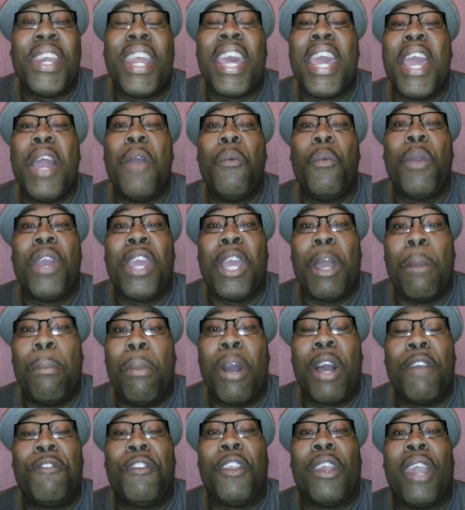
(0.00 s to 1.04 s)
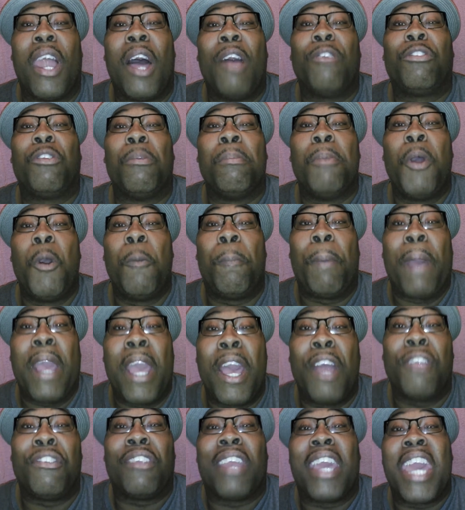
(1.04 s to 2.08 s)
damn well, boy, if you lost some more
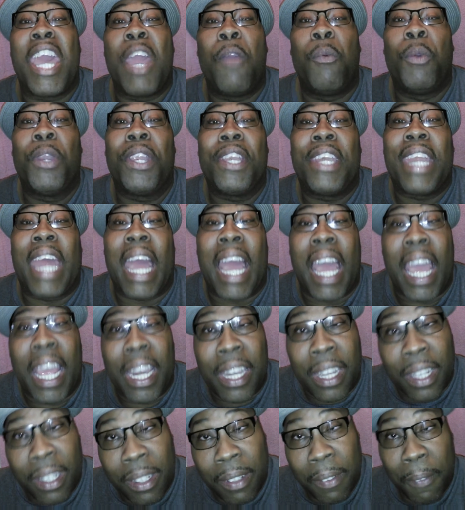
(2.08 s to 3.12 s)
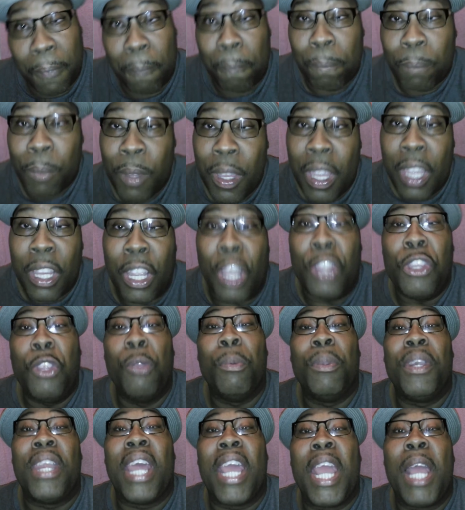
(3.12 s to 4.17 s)
pounds, your ass would have died, nigga. Because you
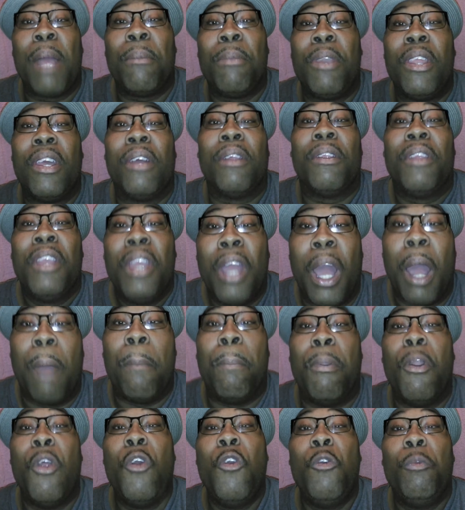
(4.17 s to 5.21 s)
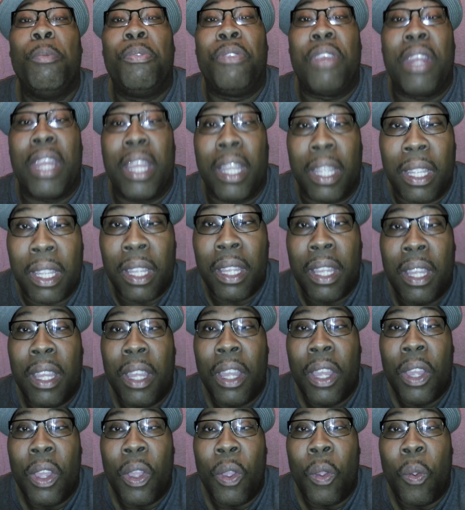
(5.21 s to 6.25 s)
were damn near a broomstick
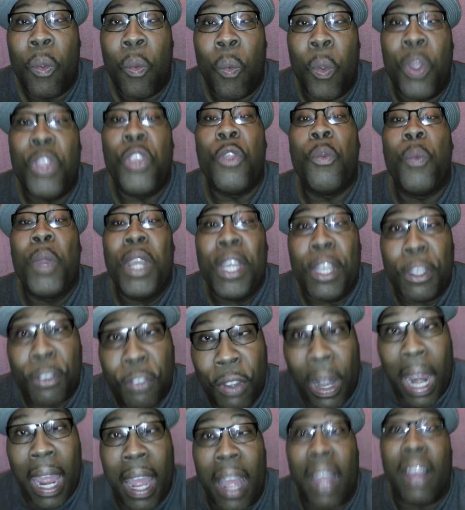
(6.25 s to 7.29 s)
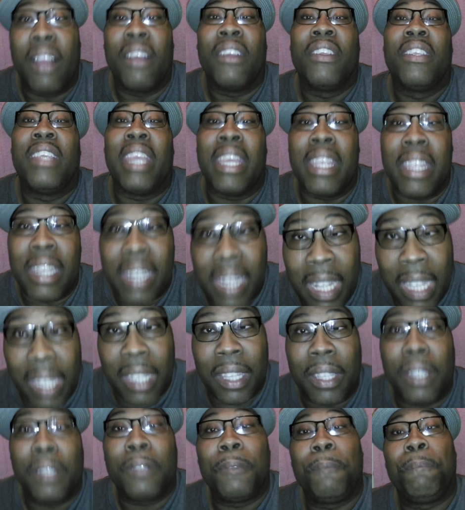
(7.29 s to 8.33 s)
when you went to trial. Can you dig
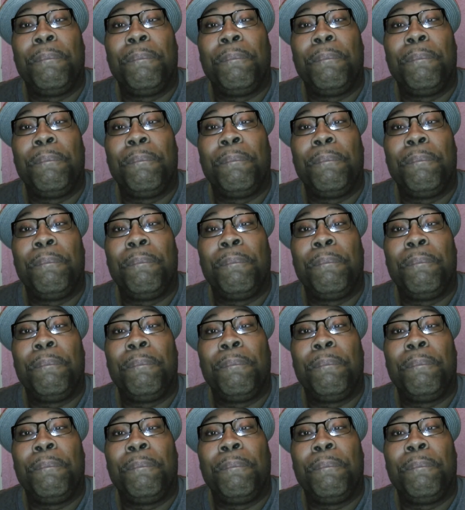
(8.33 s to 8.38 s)
it?